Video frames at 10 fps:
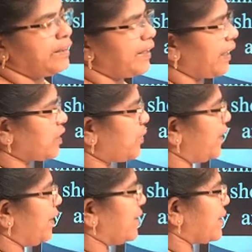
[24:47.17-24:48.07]
The next
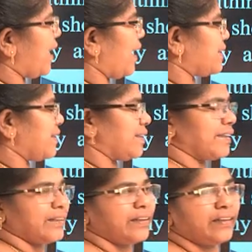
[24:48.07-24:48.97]
one, it is the
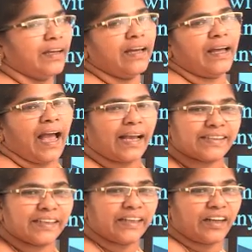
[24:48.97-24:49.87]
aesthetic.
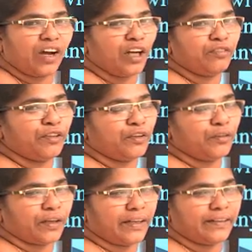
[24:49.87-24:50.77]
Aesthetic, all of you
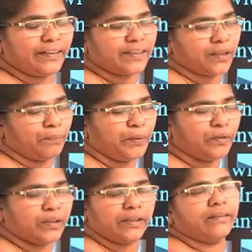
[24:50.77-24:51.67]
know, right? It is the
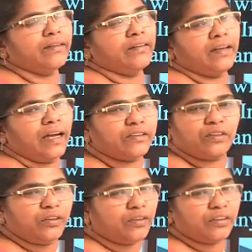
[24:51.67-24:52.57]
beauty. I
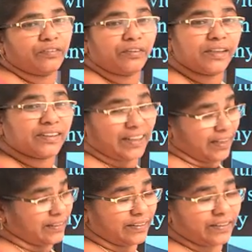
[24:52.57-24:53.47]
told you in the first
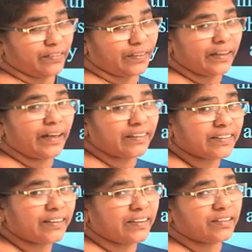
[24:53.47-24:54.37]
class itself, right?
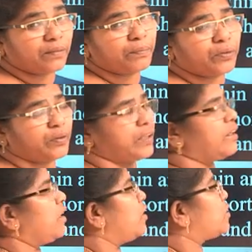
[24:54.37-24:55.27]
Aesthetic is the beauty.
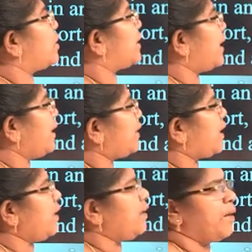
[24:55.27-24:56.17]
So here
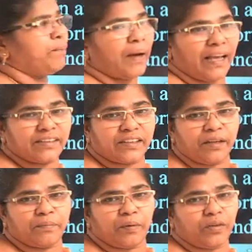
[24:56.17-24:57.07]
the
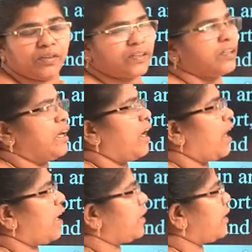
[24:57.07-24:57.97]
plastic boards
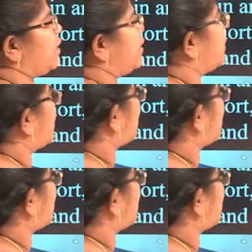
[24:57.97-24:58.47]
are the